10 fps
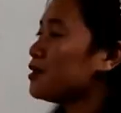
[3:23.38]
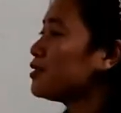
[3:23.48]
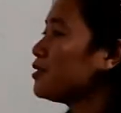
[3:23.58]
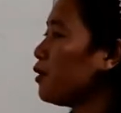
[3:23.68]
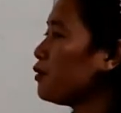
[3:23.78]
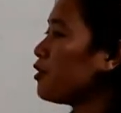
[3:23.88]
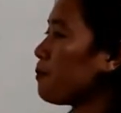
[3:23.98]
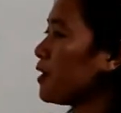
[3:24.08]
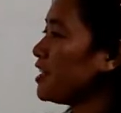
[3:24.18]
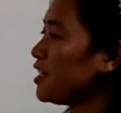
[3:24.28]
So
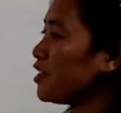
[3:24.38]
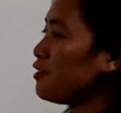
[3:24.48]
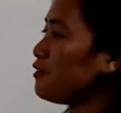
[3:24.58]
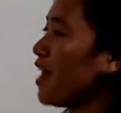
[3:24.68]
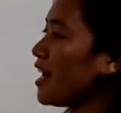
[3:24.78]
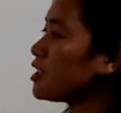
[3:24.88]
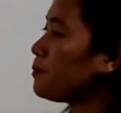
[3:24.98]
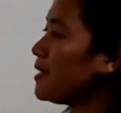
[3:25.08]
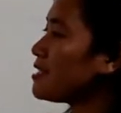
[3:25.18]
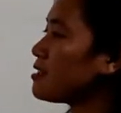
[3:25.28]
the product of x
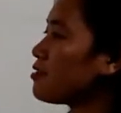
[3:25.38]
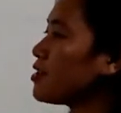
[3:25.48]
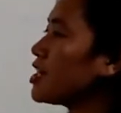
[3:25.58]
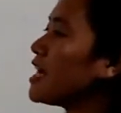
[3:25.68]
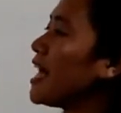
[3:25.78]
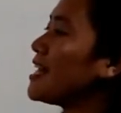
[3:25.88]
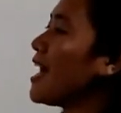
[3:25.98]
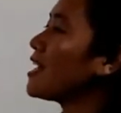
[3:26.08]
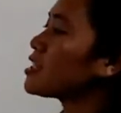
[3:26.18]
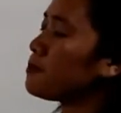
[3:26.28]
plus 3 and
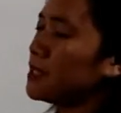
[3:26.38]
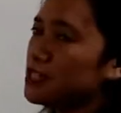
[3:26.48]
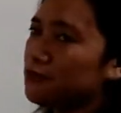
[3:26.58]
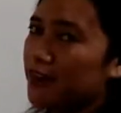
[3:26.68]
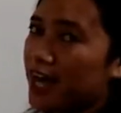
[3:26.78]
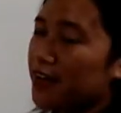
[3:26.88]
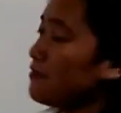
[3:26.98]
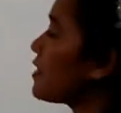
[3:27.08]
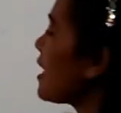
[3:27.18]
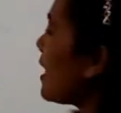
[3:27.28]
x plus
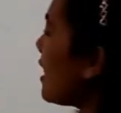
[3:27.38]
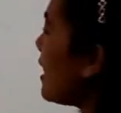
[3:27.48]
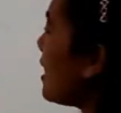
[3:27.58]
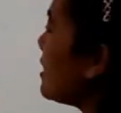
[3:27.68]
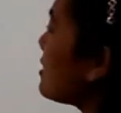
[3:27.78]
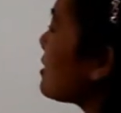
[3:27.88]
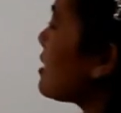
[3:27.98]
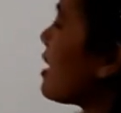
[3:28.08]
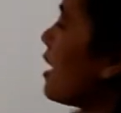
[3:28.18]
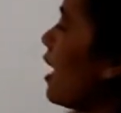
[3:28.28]
5 is
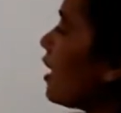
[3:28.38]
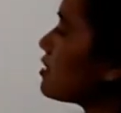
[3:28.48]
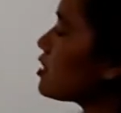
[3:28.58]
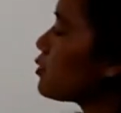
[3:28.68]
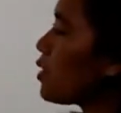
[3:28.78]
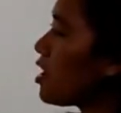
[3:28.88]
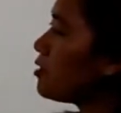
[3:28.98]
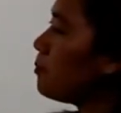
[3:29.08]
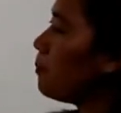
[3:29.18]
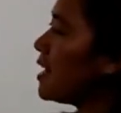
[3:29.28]
x
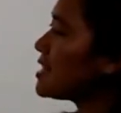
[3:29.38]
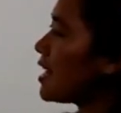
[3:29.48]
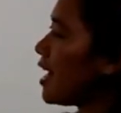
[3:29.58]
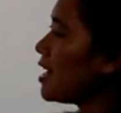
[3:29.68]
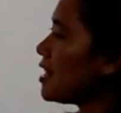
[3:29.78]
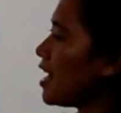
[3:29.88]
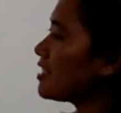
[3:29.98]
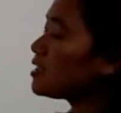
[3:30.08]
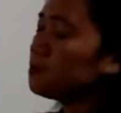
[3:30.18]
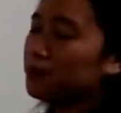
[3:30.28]
squared plus
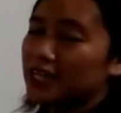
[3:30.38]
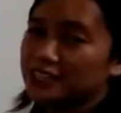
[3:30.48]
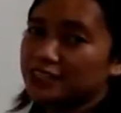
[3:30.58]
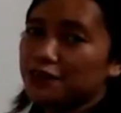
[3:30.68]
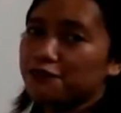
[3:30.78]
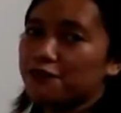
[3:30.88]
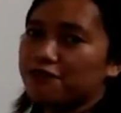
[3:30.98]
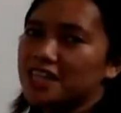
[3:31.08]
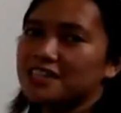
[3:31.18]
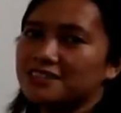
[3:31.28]
8x plus
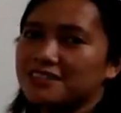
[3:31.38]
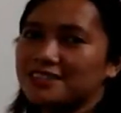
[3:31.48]
15.